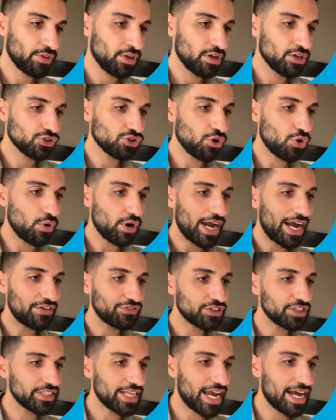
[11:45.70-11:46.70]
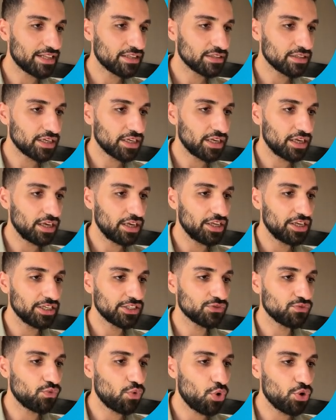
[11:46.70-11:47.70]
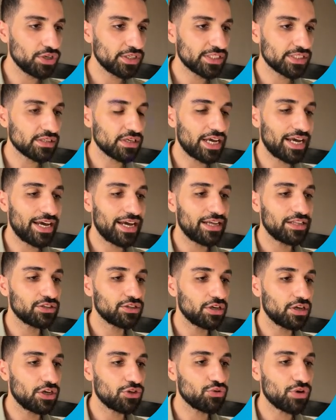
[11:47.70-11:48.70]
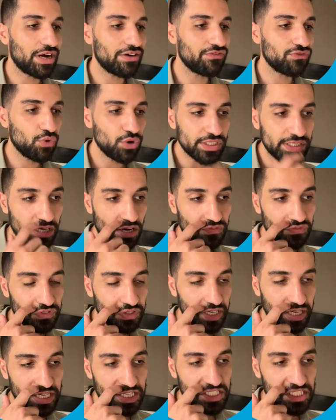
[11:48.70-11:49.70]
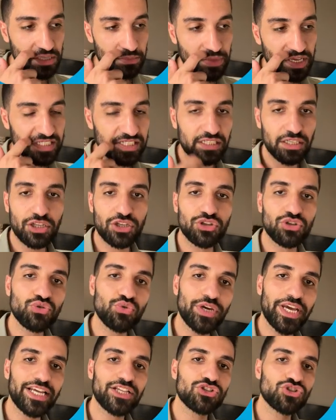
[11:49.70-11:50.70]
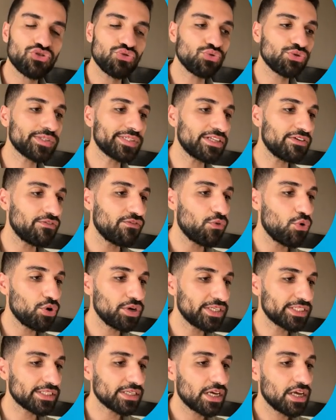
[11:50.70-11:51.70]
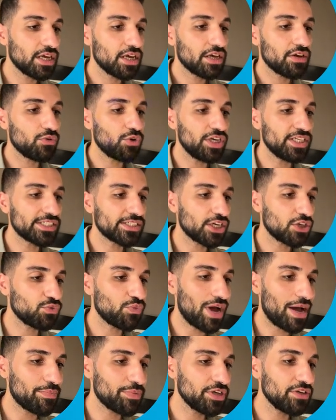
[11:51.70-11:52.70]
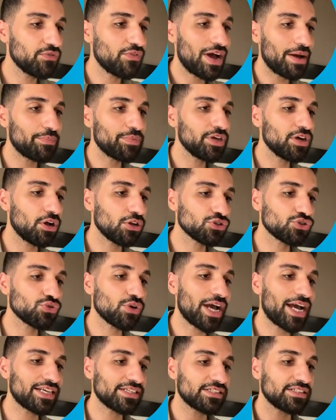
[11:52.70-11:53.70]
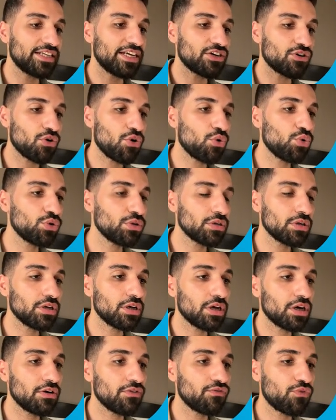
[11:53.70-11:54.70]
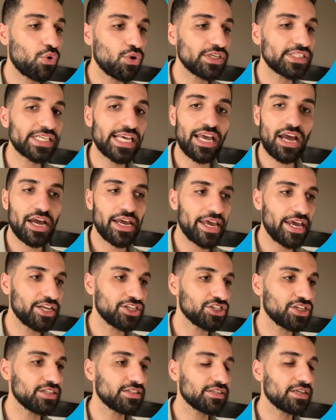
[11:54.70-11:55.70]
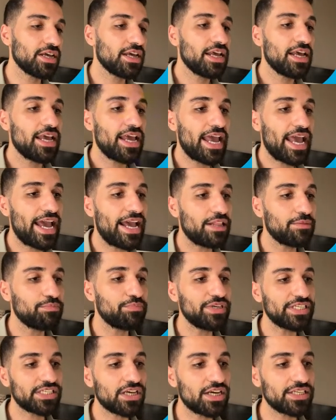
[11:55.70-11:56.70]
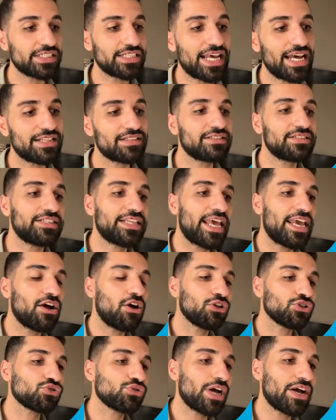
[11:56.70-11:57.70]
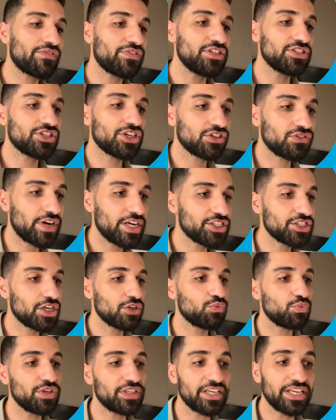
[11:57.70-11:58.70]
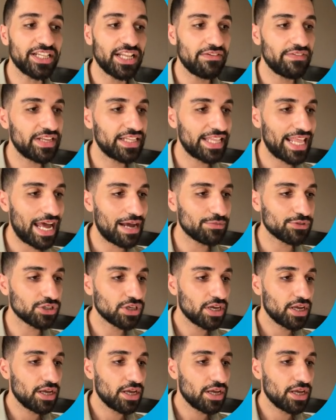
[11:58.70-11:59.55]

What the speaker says: So after that, it is voice, and you have voice configuration. Basically, you can choose the voice inside VAPI. VAPI also has their own voice AI agent, and besides that, they also have integration with 11 Labs